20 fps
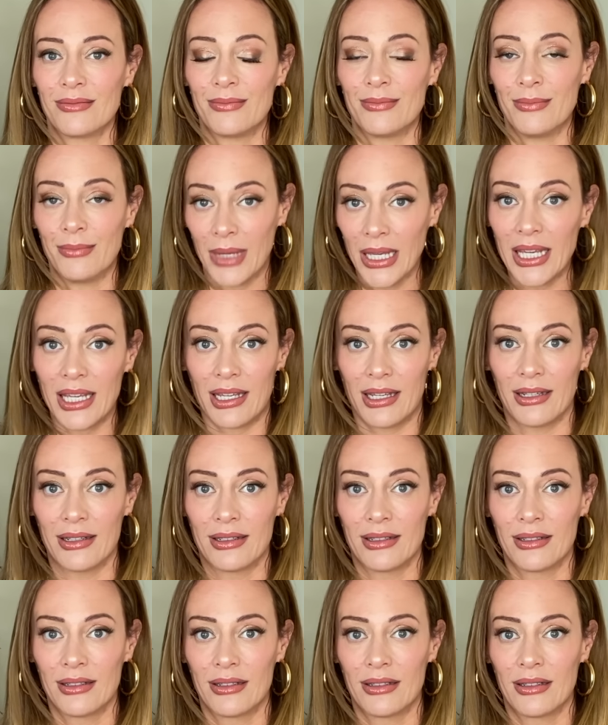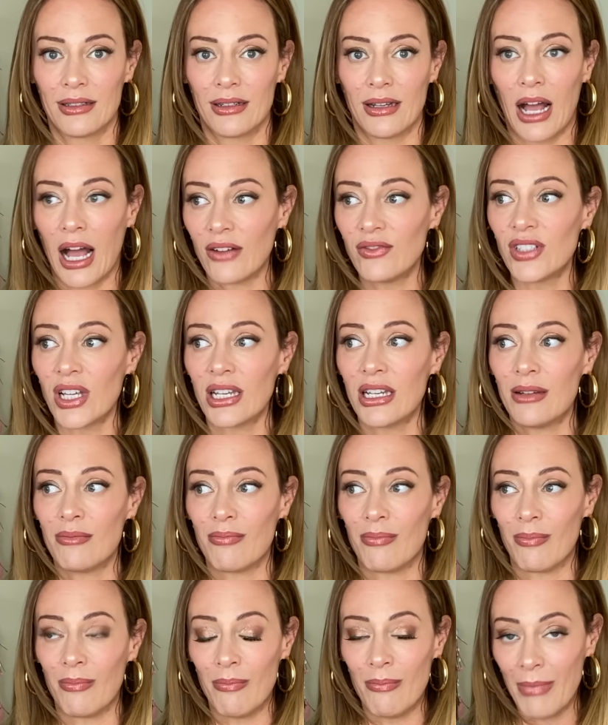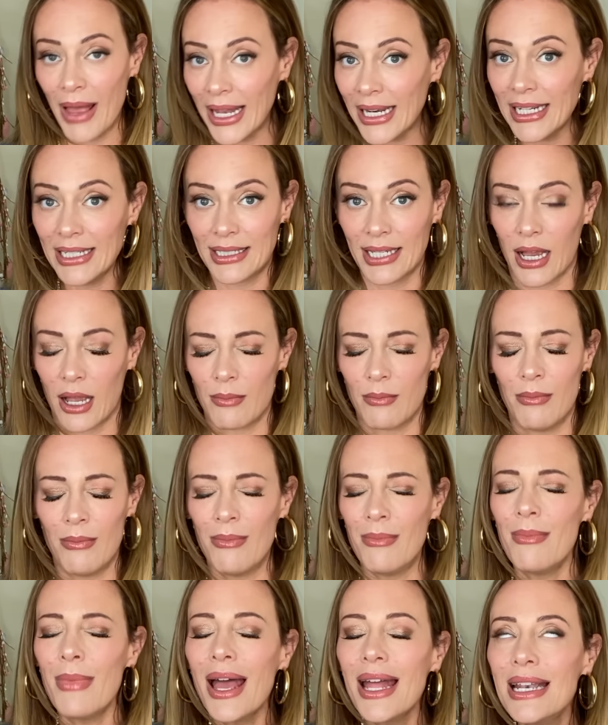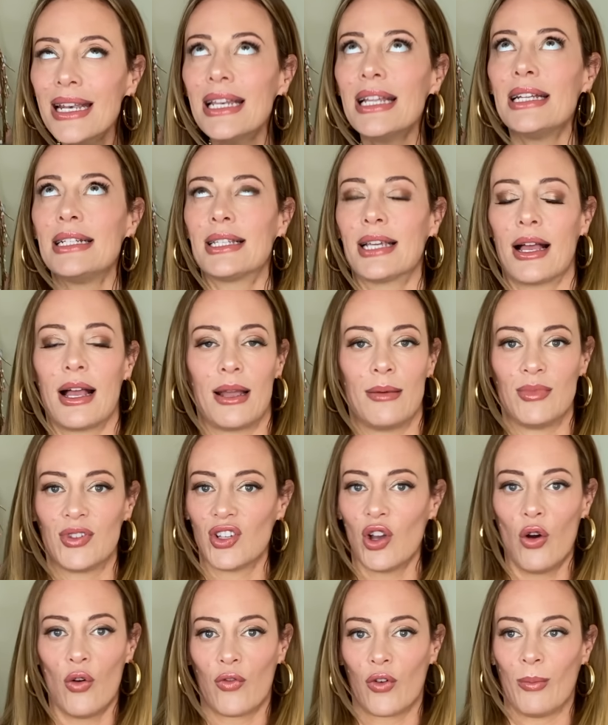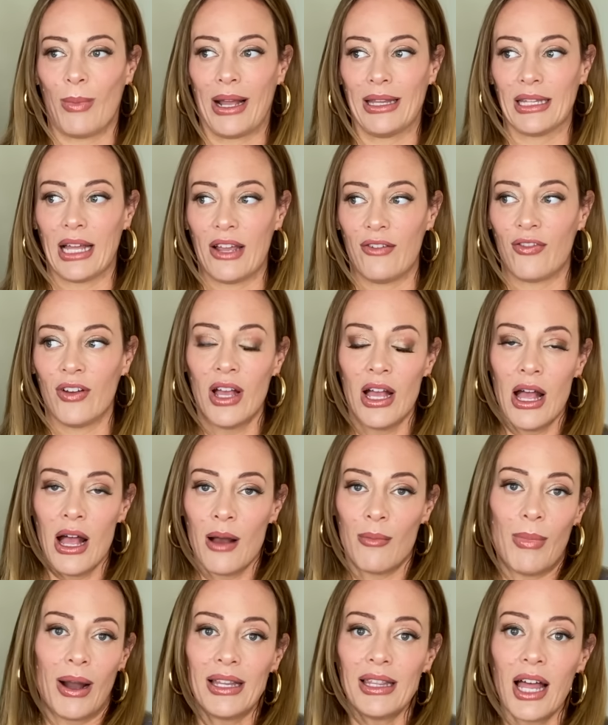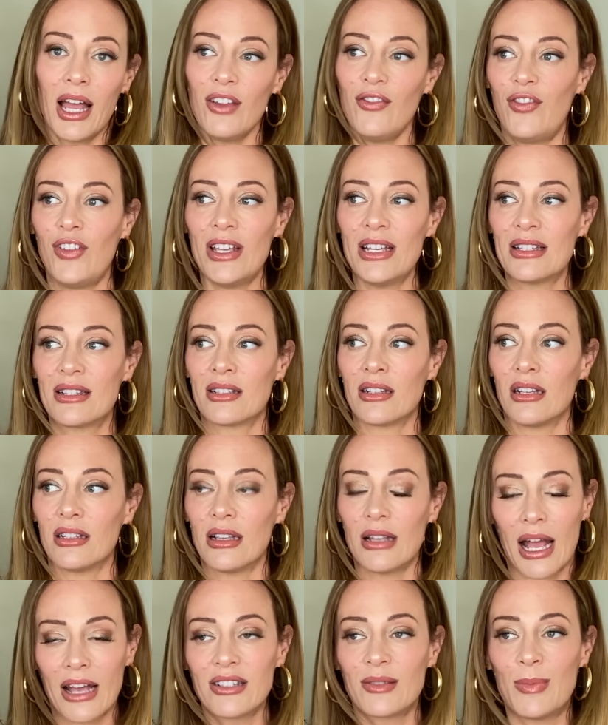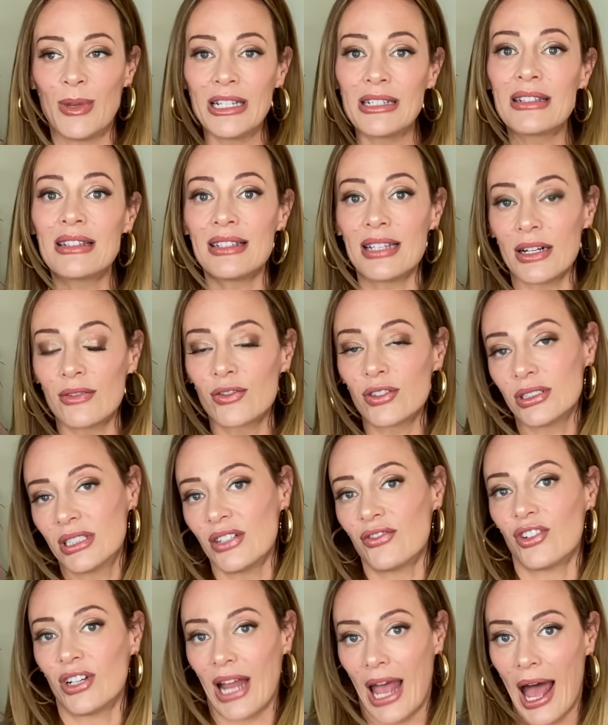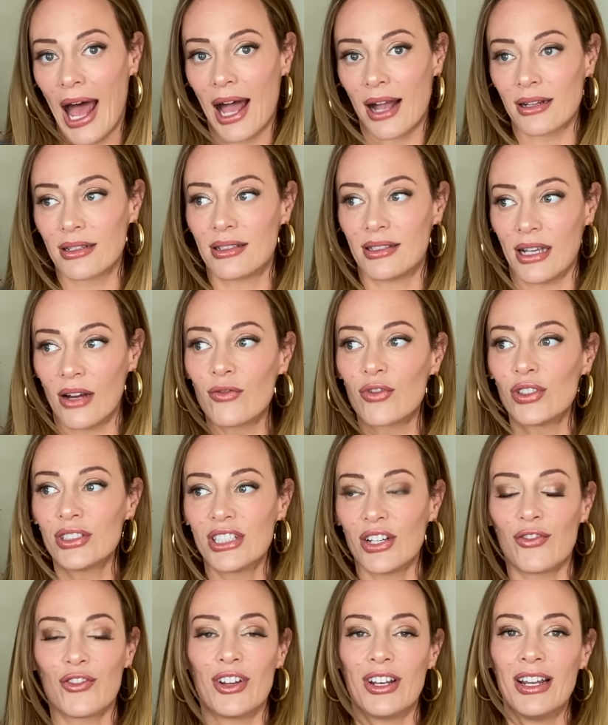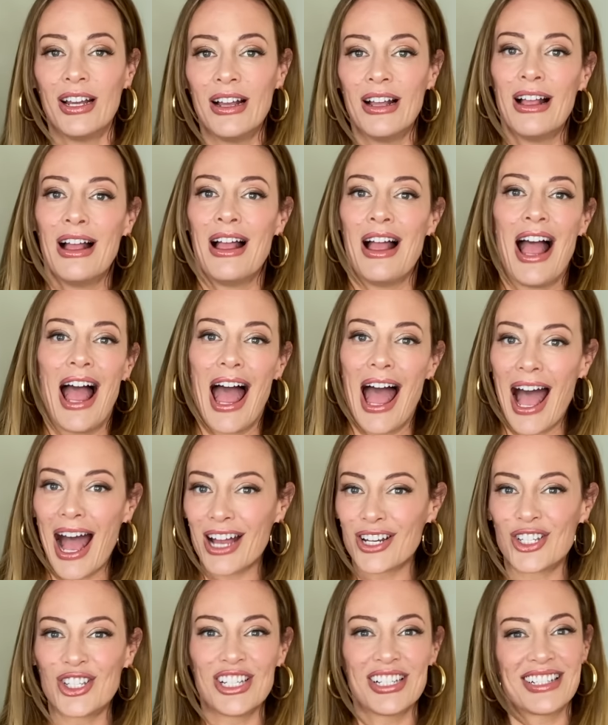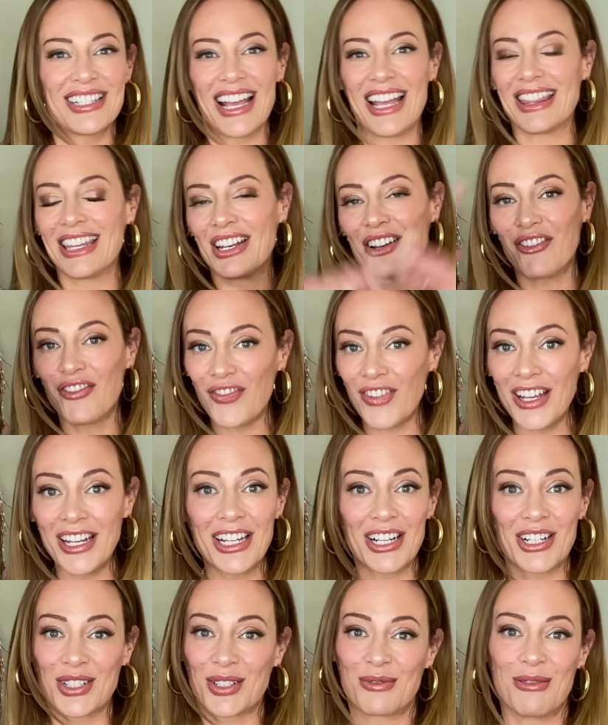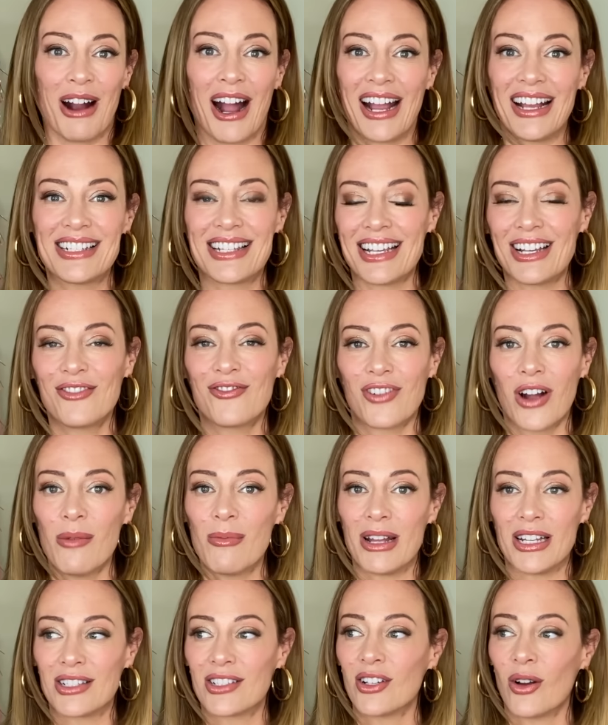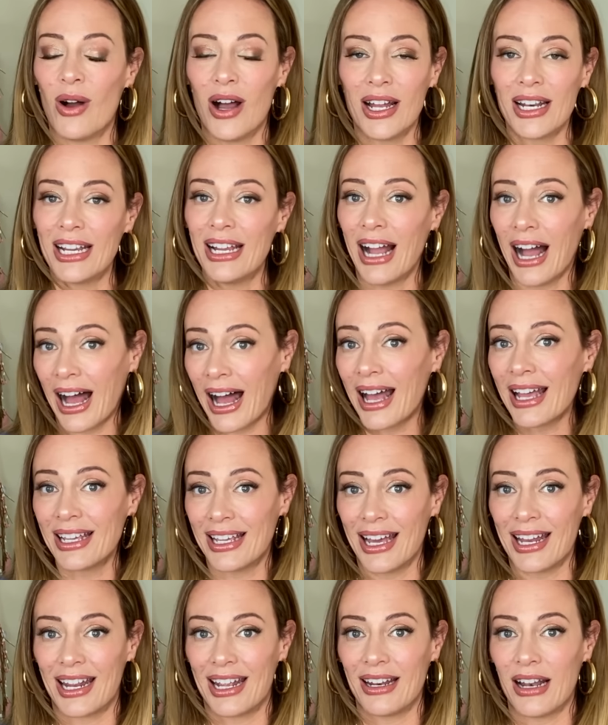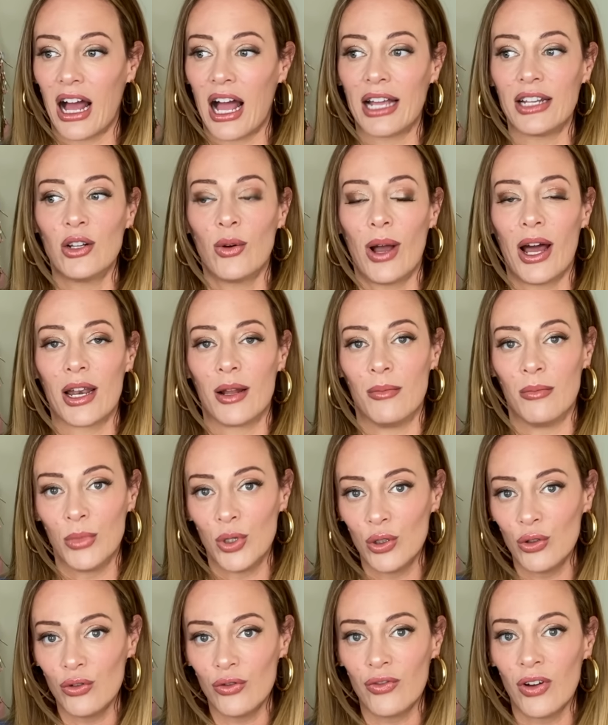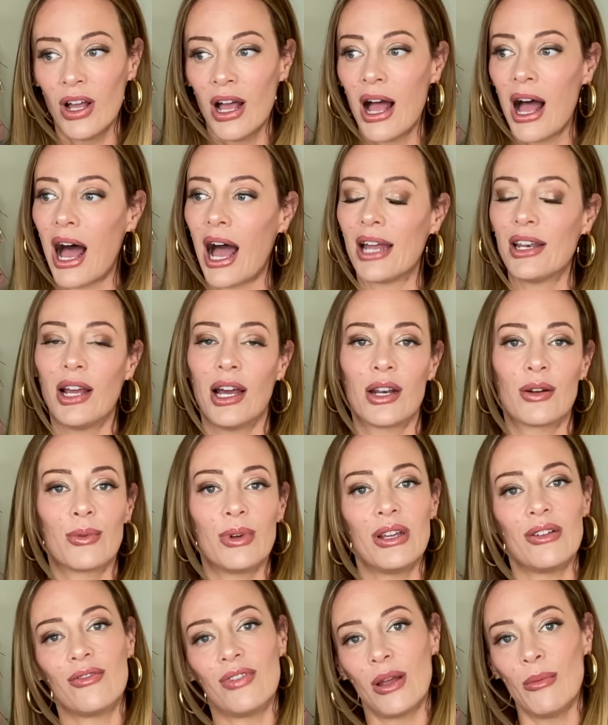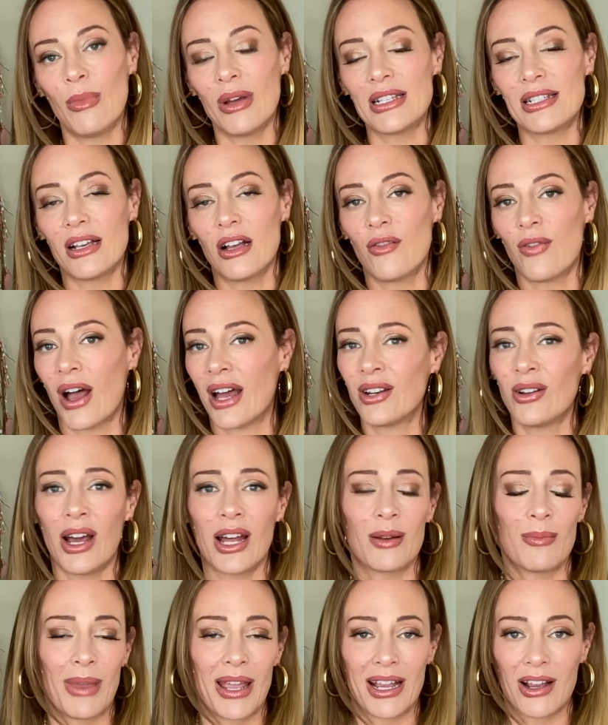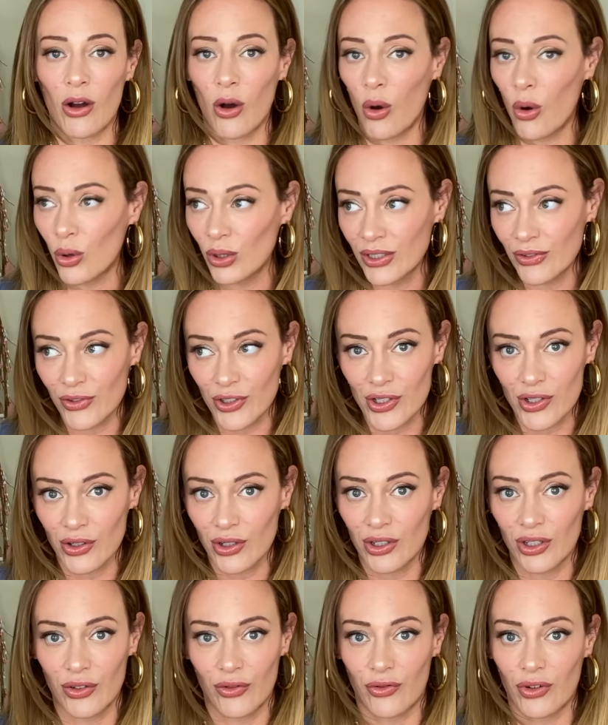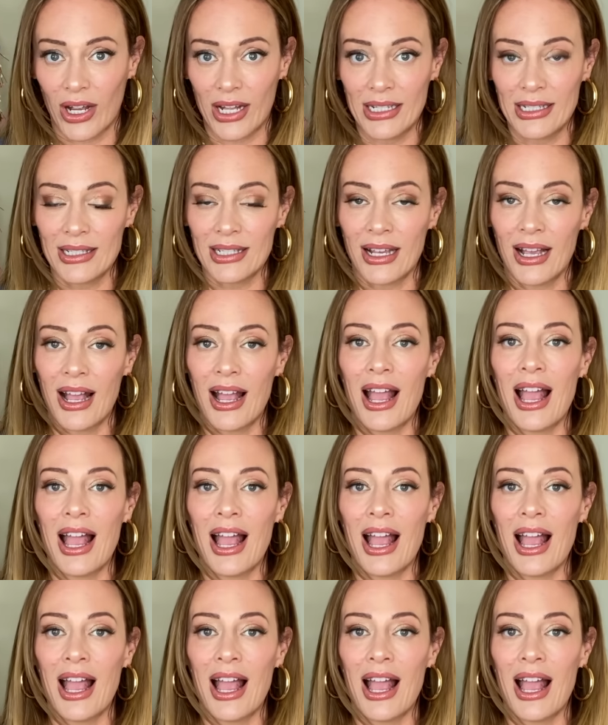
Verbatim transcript: Me. I've done it many times, many times over my life. My life is has been several different acts, several different ashes and then a phoenix rising from it. So, honey, I get it. I know how to move. I know how to reinvent myself. I know how to make a whole different circle of friends.